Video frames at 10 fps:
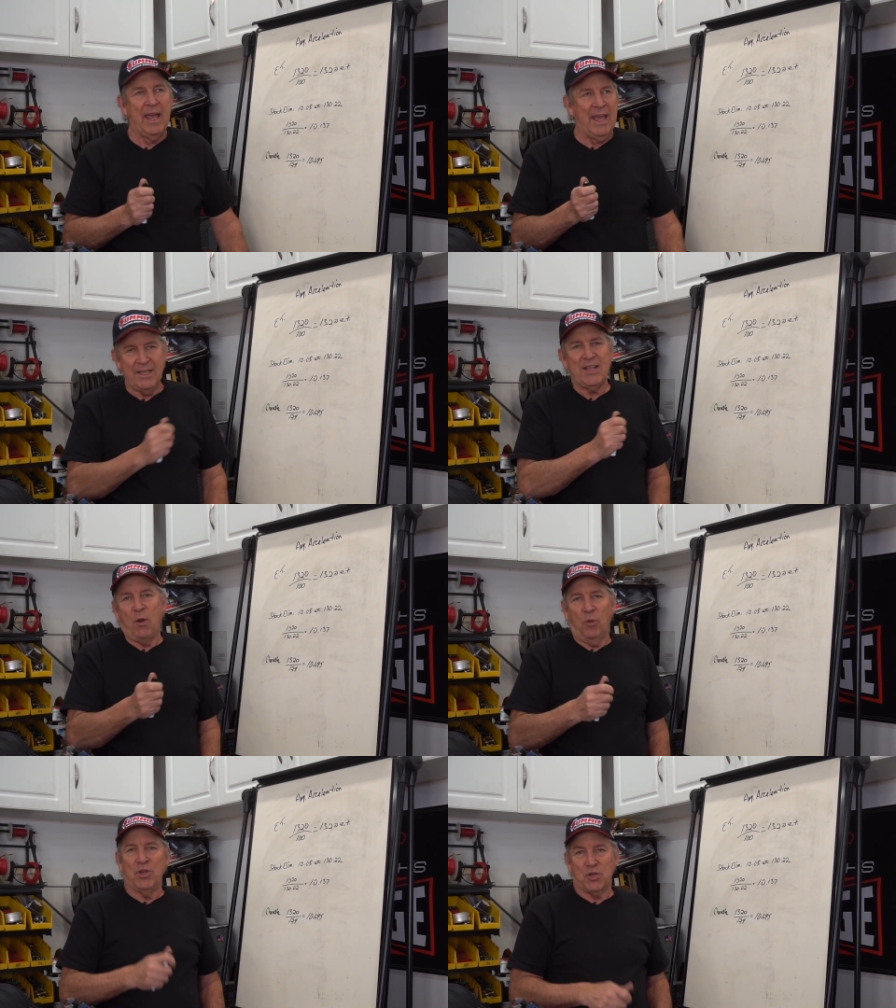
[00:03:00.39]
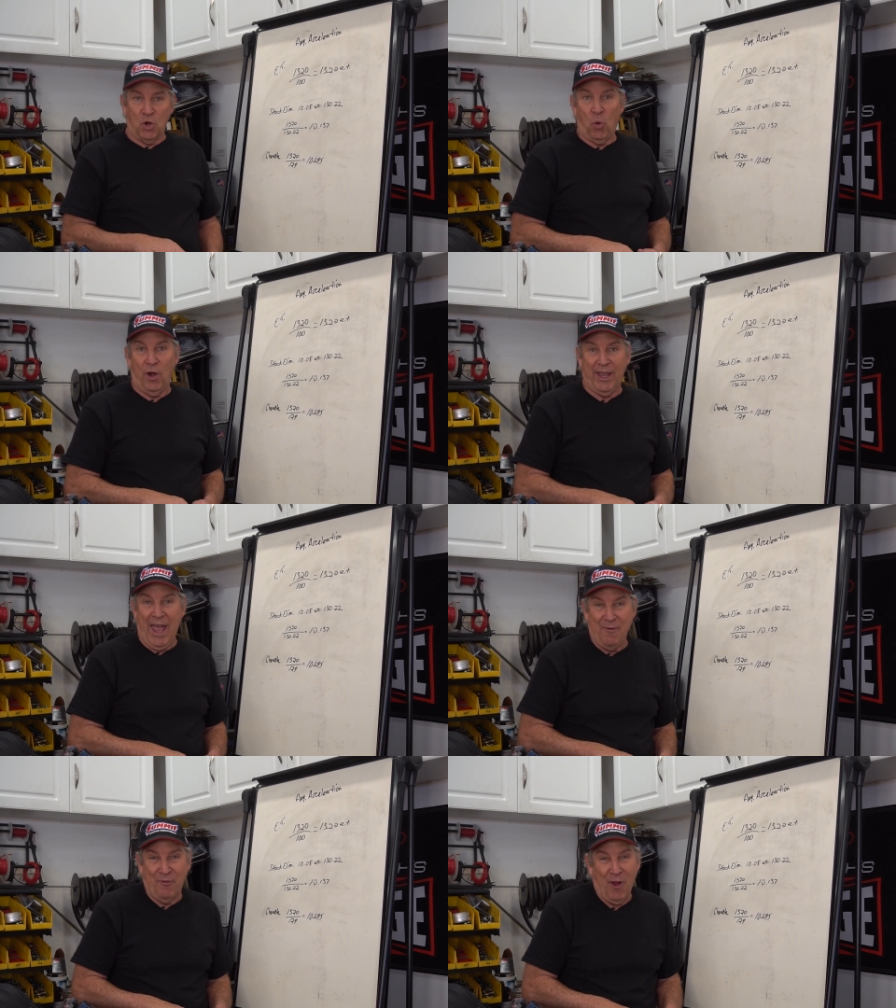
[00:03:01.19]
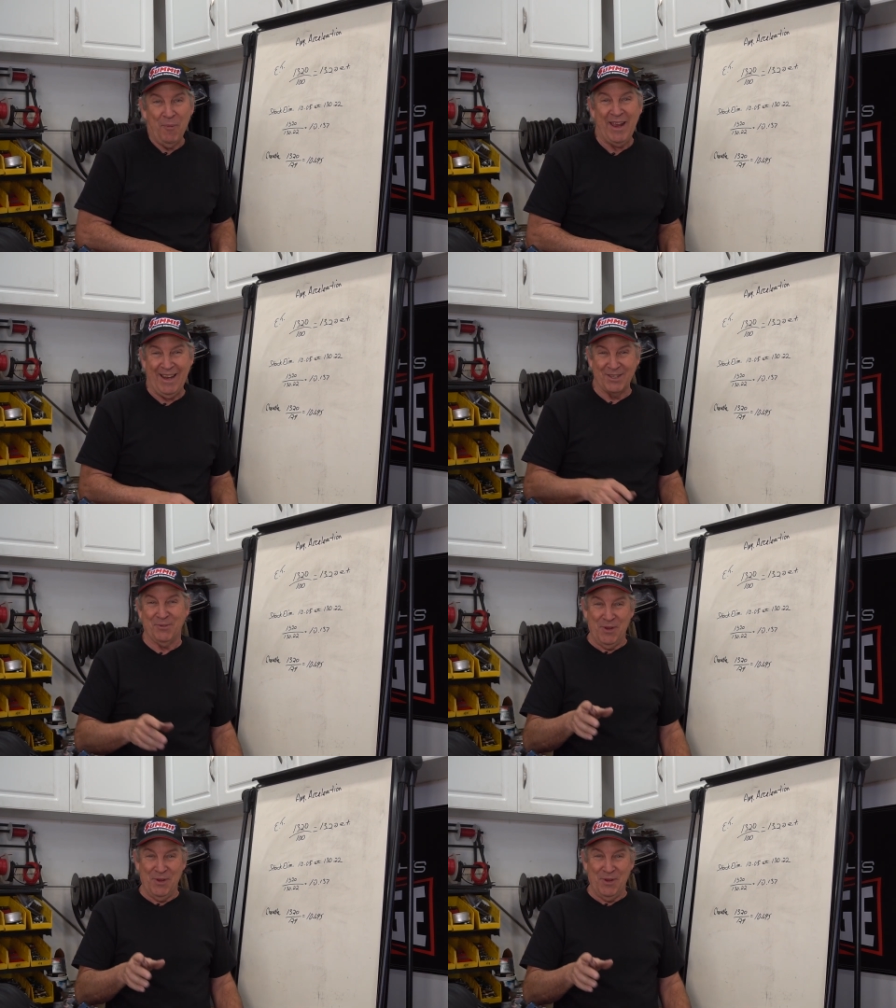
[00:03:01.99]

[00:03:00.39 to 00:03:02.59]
He's not really sure where it came from. He doesn't